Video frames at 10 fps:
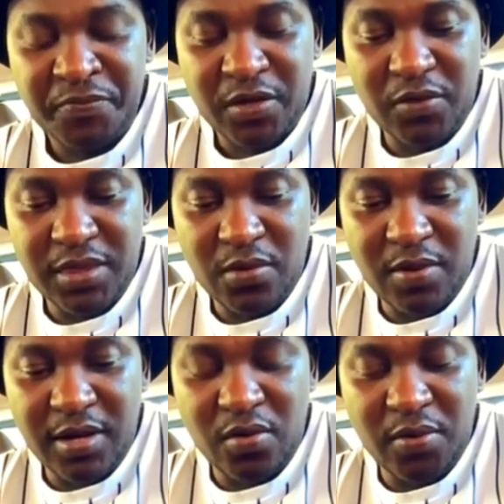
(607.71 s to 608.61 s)
when they
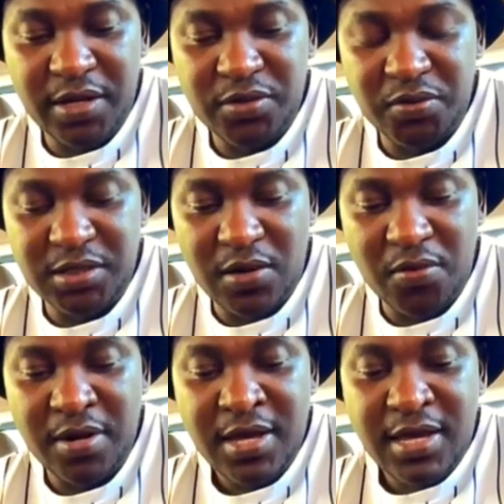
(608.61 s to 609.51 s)
were going to
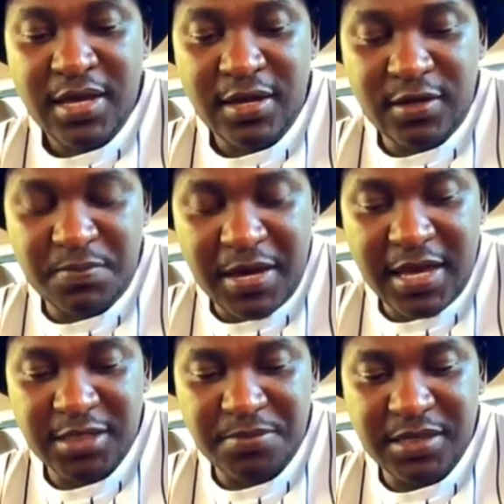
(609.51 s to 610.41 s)
town, my
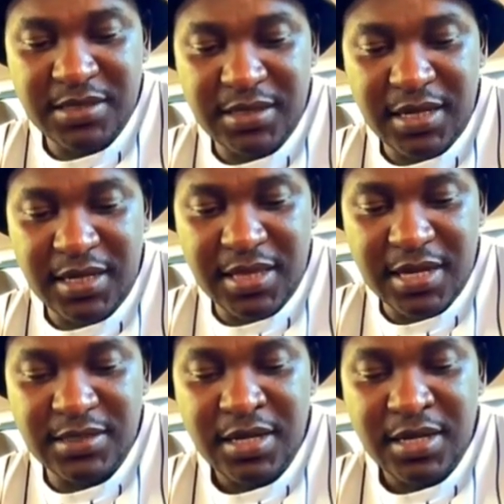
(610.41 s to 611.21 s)
husband said that